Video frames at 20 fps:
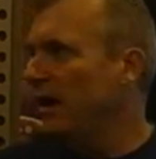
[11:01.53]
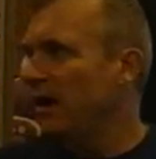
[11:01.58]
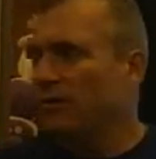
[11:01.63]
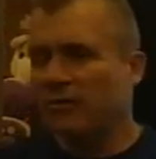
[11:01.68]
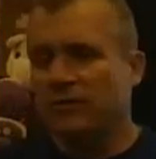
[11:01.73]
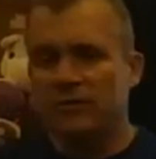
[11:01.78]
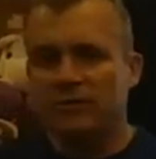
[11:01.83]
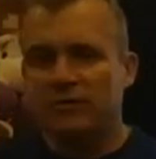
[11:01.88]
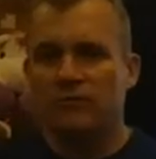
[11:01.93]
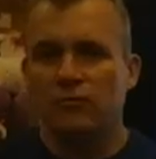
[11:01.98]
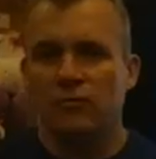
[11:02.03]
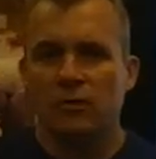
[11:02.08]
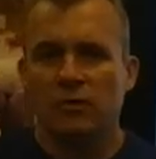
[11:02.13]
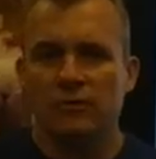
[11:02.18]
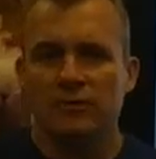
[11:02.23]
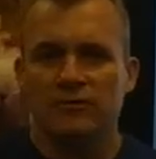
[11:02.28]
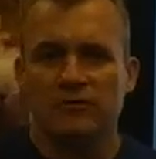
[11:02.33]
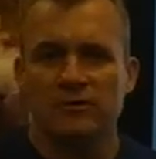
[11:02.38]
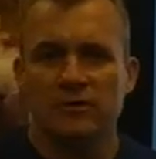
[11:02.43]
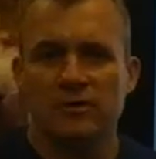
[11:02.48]
don't think the
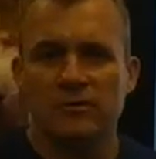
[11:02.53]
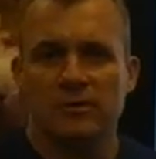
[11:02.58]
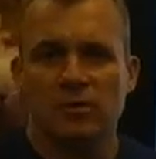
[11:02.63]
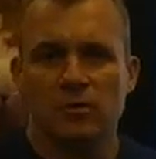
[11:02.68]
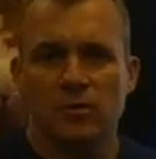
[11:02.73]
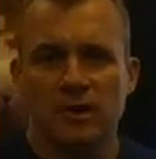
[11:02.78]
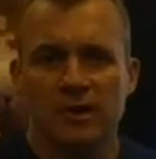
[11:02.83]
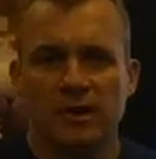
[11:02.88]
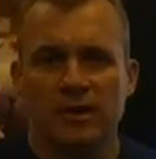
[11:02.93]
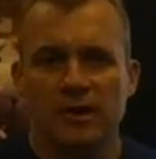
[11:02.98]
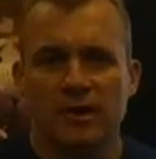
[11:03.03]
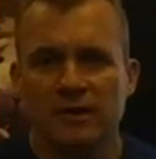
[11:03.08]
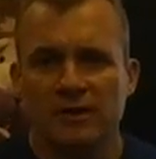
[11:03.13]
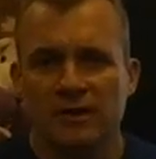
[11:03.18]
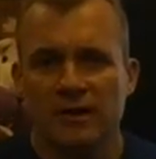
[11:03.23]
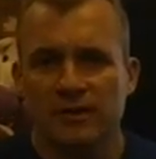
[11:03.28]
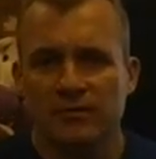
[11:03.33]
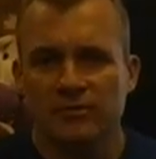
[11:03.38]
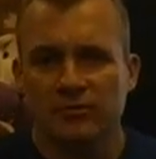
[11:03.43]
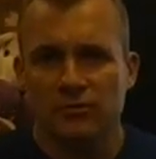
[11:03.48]
forklift's going to be running
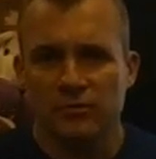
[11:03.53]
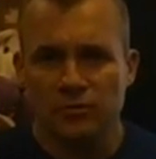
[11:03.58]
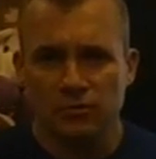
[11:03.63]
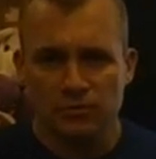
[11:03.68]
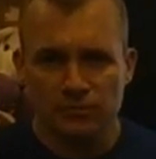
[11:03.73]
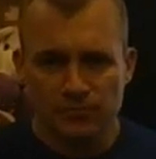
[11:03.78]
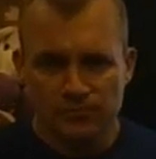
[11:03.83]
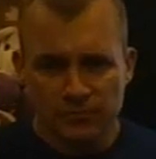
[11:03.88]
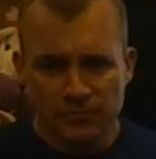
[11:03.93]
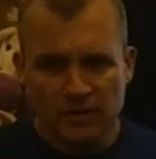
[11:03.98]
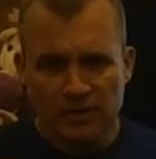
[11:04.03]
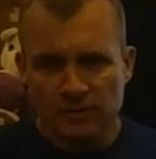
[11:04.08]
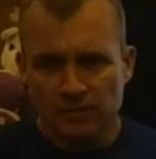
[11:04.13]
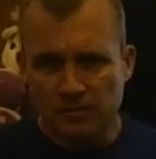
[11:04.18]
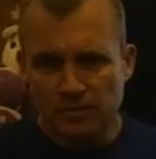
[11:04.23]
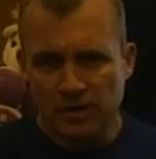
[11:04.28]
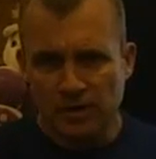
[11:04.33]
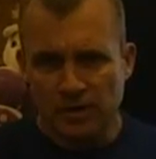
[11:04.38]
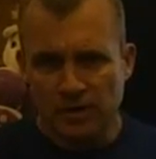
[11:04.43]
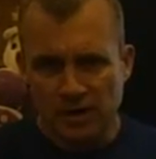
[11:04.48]
anytime soon,
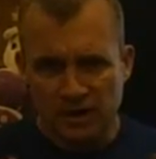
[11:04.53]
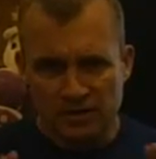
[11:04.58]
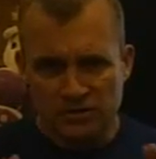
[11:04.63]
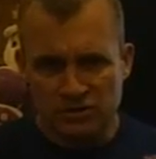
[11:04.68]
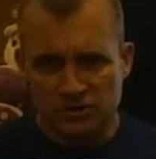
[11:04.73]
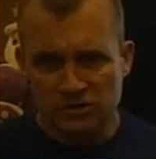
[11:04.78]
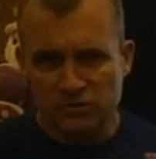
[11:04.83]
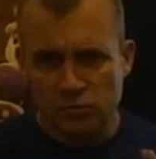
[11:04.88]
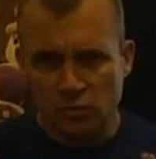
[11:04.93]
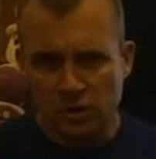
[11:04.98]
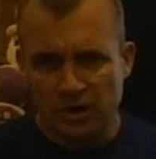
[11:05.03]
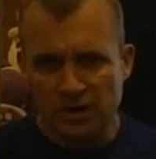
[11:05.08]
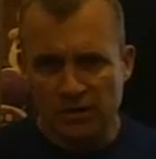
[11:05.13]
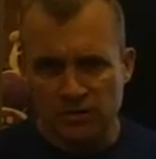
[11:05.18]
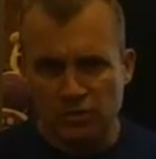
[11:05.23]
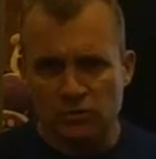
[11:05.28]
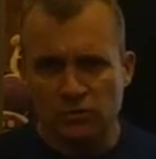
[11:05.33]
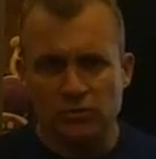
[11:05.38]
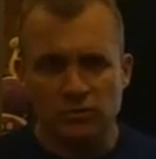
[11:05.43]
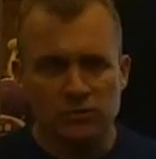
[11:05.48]
but I just want
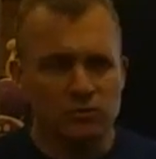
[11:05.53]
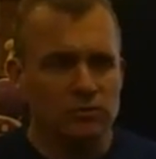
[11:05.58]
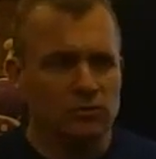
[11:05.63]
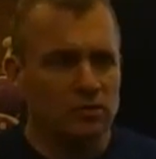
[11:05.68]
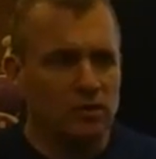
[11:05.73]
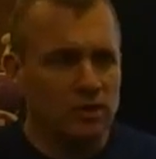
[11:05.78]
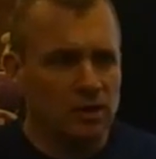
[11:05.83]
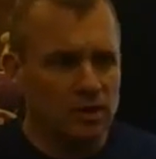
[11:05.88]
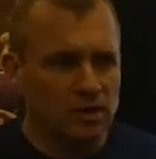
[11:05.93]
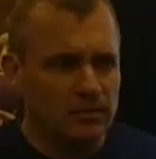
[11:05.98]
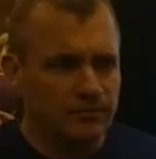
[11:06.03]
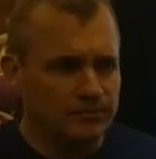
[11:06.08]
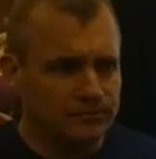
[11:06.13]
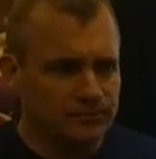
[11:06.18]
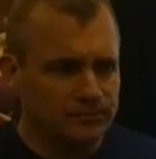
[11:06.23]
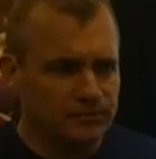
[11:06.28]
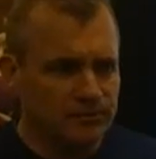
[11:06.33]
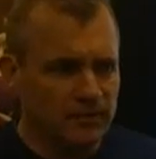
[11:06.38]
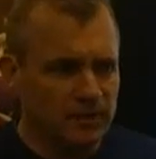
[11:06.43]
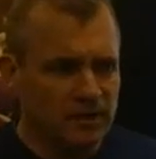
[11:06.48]
you to
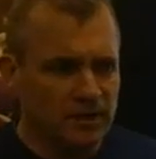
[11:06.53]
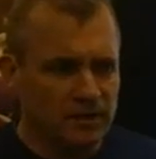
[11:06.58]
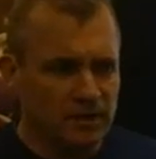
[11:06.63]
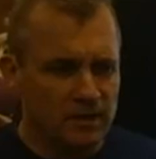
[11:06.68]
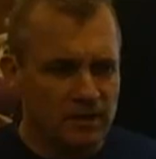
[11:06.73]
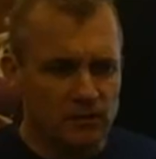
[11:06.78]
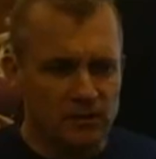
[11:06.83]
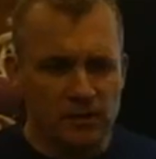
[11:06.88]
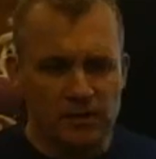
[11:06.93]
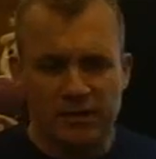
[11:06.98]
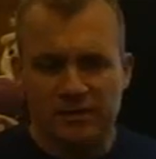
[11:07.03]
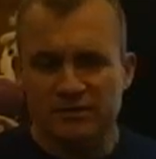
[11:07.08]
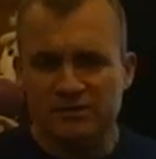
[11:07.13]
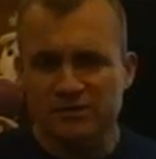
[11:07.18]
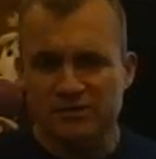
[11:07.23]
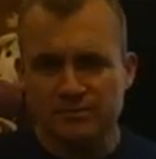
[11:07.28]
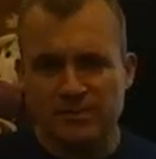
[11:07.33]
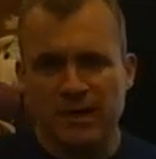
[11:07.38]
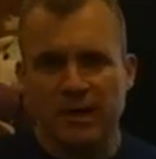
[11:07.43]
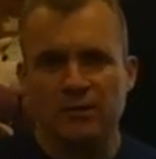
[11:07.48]
realize
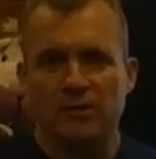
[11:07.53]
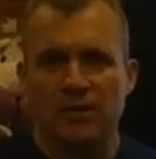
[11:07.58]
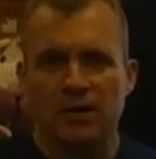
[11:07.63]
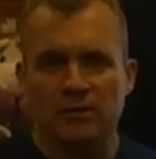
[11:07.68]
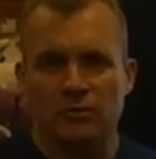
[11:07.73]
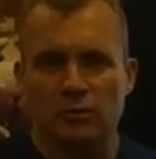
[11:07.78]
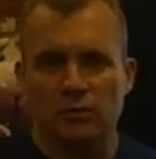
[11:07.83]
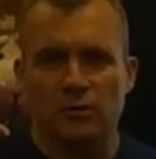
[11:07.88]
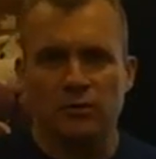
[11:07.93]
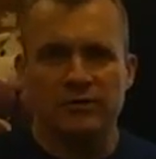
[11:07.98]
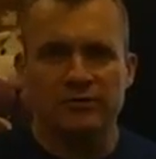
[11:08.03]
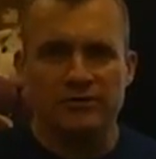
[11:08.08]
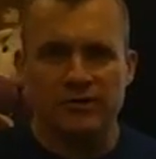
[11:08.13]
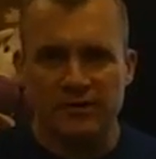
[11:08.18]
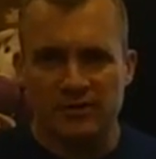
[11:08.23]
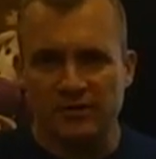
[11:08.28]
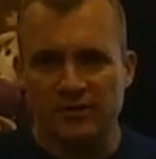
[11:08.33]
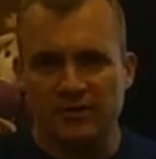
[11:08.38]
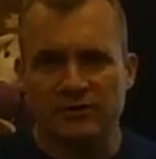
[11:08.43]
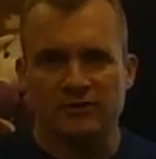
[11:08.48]
there's background noise
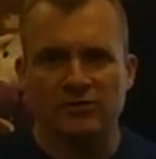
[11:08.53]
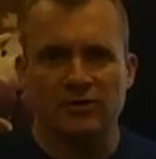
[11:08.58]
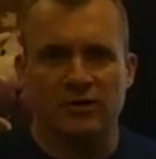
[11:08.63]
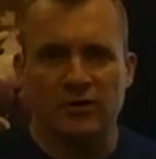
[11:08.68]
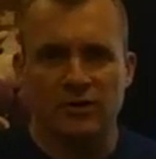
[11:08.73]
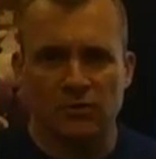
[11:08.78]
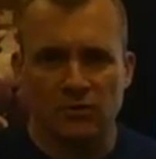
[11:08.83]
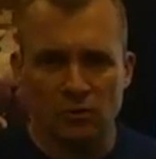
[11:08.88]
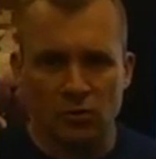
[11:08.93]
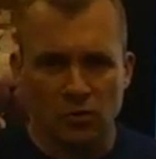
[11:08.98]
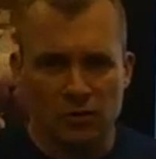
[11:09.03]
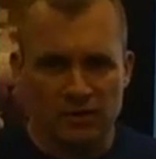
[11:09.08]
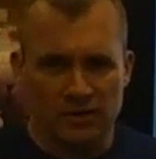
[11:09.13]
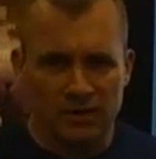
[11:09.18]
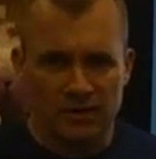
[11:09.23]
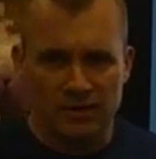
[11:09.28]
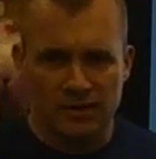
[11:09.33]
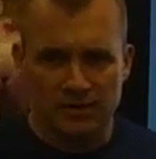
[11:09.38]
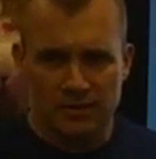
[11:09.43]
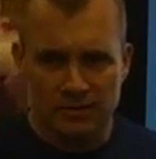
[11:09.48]
and things are
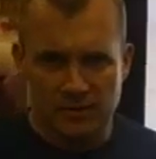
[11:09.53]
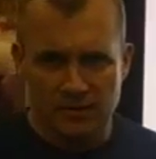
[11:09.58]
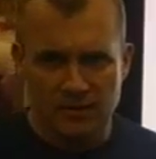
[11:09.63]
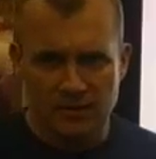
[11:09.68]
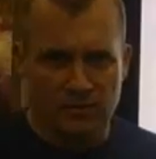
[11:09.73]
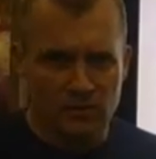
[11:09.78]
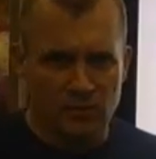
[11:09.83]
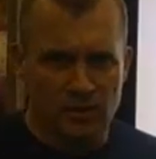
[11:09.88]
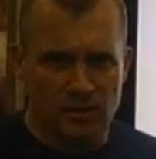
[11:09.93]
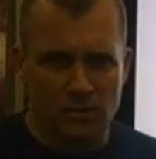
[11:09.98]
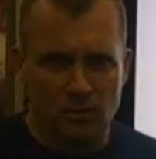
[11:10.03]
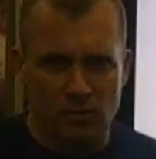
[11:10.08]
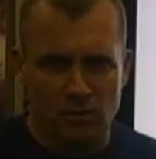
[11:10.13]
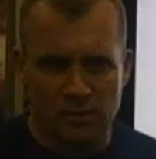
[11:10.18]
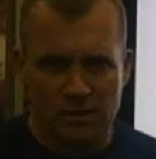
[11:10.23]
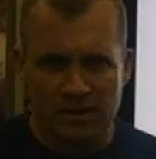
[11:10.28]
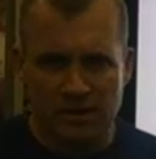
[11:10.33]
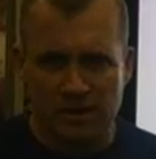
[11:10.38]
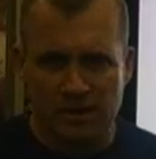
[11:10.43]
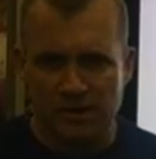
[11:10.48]
working. We are
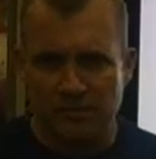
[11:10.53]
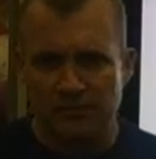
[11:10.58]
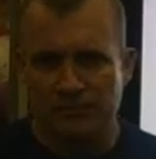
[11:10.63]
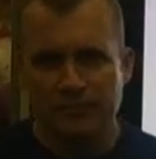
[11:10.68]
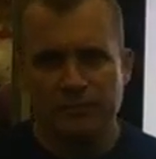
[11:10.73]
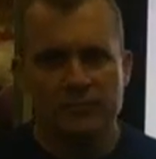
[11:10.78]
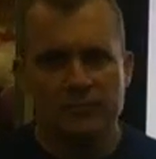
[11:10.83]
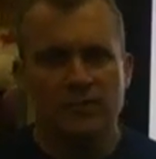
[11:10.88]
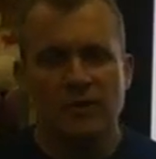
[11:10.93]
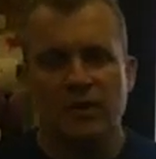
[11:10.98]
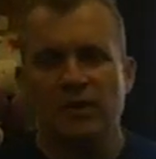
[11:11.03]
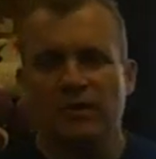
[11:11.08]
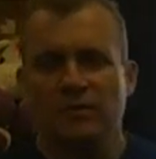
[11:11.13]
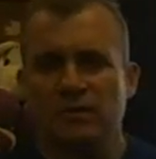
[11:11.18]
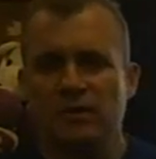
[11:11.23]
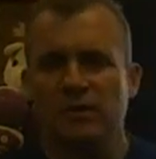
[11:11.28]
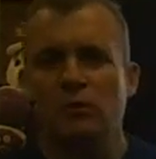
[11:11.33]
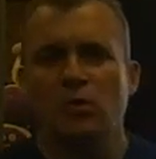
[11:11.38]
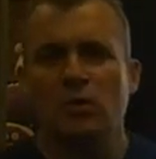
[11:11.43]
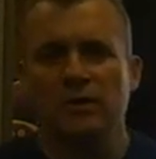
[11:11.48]
working here. All right,
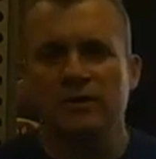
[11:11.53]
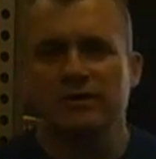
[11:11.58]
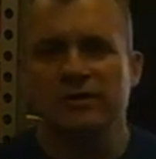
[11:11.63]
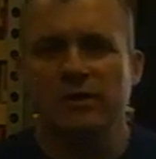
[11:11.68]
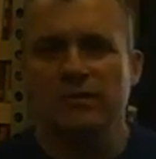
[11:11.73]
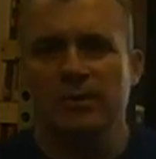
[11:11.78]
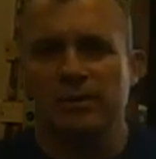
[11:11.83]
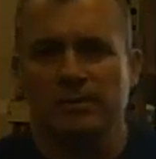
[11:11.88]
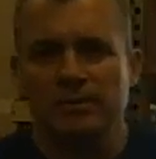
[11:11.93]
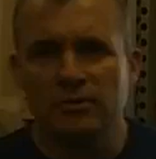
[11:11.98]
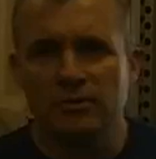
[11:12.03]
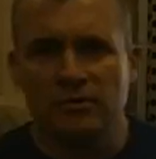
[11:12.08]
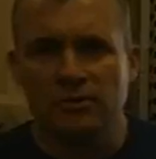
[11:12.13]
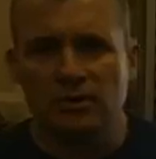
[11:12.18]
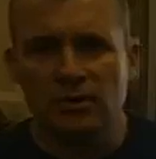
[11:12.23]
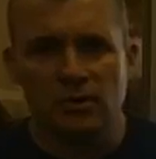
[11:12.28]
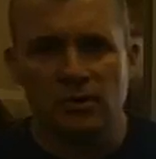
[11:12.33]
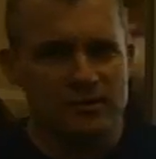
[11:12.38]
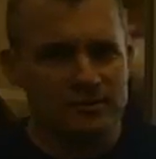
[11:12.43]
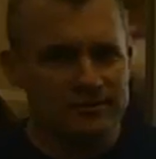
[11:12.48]
number 1, tell people you're
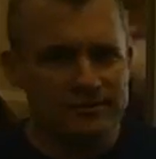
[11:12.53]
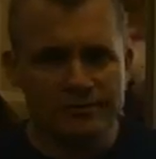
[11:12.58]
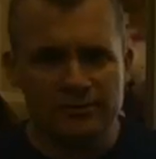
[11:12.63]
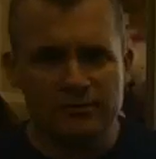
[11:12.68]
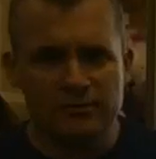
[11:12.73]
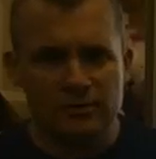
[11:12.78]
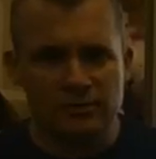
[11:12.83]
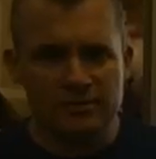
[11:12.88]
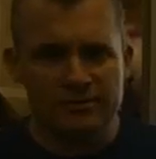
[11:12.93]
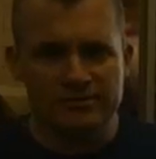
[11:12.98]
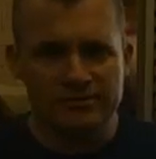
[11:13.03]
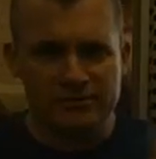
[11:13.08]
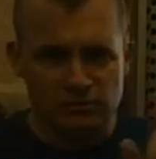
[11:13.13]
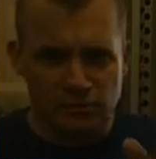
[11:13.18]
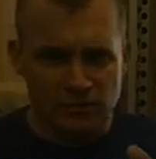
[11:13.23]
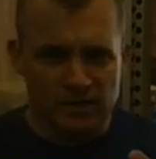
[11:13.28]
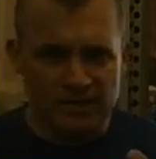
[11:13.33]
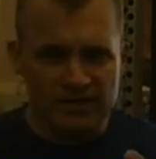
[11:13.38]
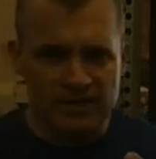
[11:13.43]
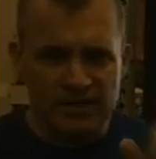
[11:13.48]
going. This is really
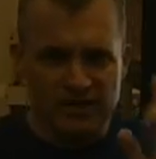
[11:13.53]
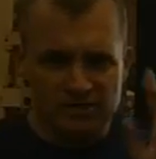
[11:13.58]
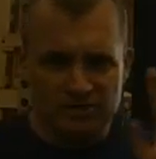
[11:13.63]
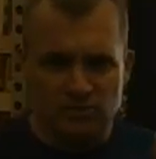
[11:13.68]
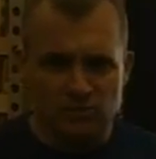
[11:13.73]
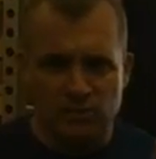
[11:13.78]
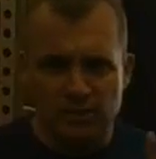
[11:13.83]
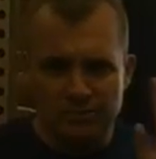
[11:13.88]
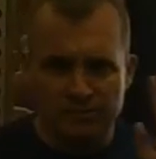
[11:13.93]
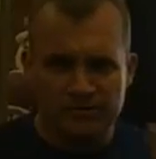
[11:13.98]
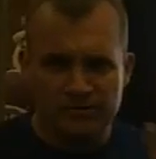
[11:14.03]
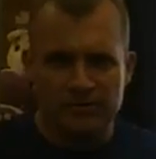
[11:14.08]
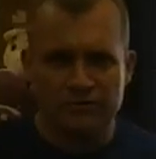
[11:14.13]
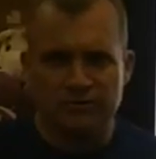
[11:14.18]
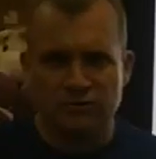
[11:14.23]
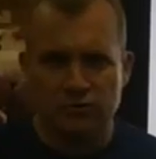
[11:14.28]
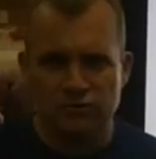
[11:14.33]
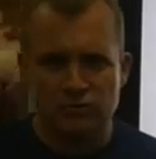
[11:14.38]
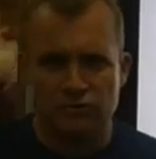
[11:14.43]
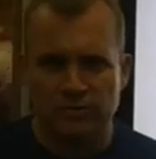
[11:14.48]
direct action, website,
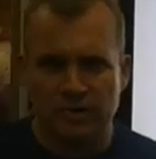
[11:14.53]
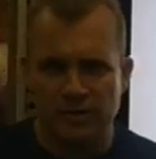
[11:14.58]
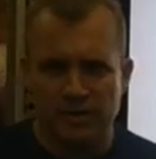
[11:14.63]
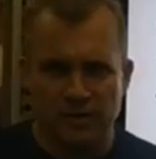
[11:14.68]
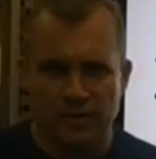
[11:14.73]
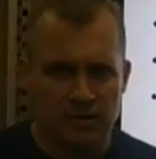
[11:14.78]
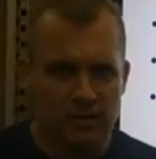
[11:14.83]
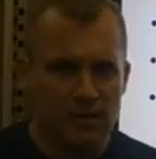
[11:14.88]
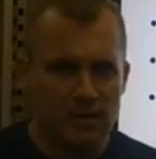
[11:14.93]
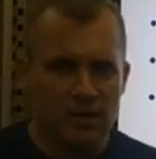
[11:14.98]
social media.